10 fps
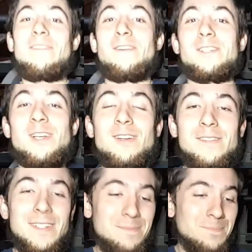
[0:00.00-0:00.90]
I first heard
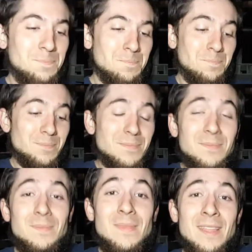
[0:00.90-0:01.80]
of it.
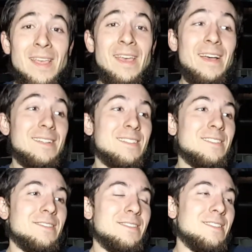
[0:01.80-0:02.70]
And